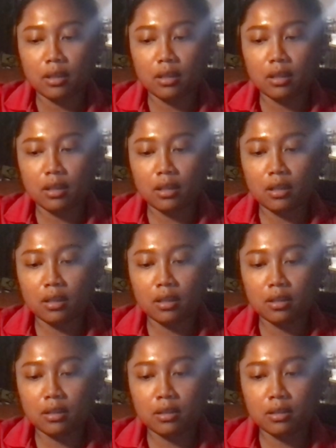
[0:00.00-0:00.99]

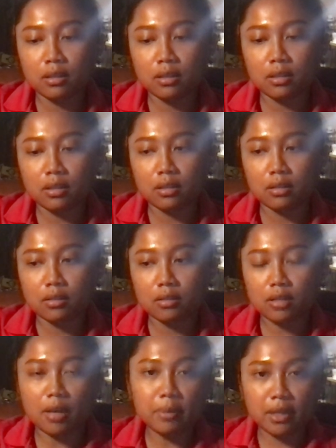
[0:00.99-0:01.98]
in
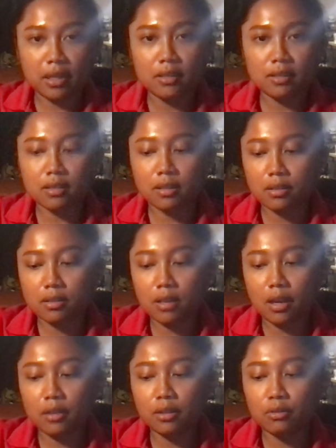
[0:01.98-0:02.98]
some cases,
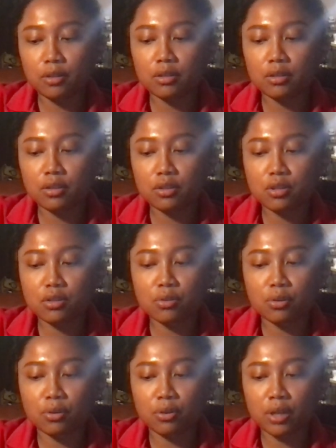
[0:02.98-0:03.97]
other researchers
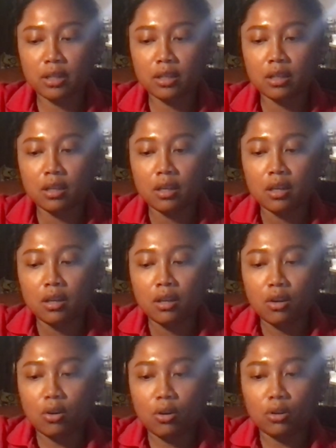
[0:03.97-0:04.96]
already
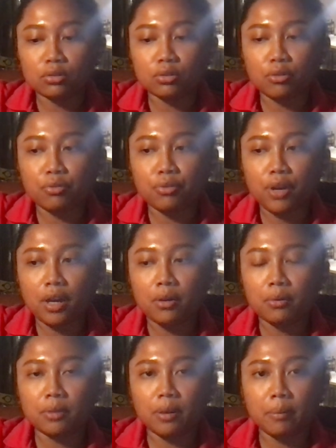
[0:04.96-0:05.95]
also
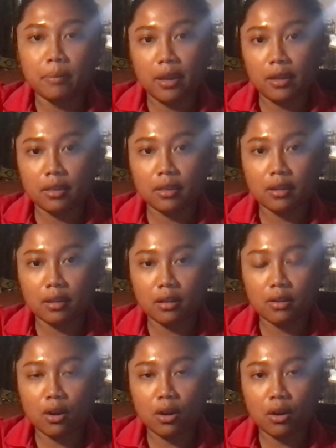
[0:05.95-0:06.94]
found a method
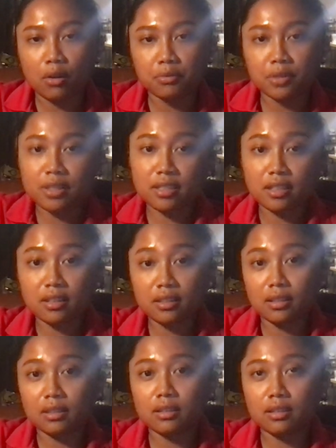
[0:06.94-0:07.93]
of
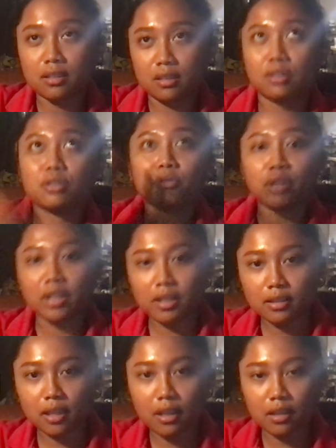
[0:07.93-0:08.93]

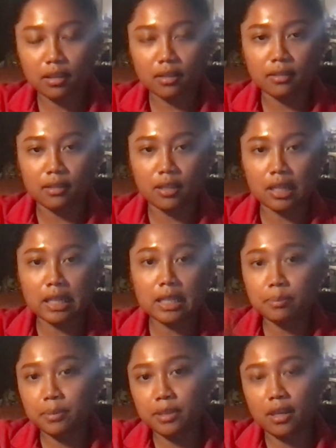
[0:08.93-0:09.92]
disintegrating the
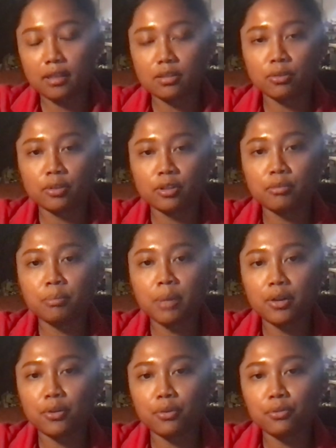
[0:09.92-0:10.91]
EPS or the
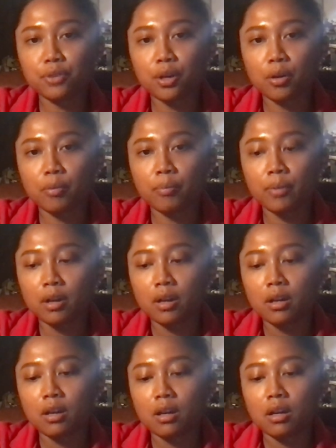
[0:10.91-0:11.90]
biofilm
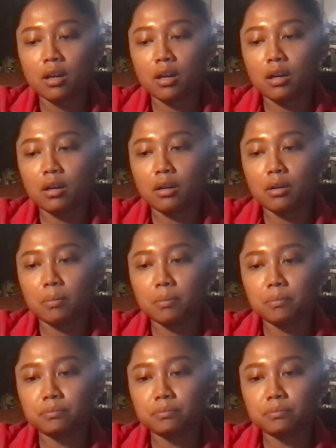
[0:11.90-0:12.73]
um,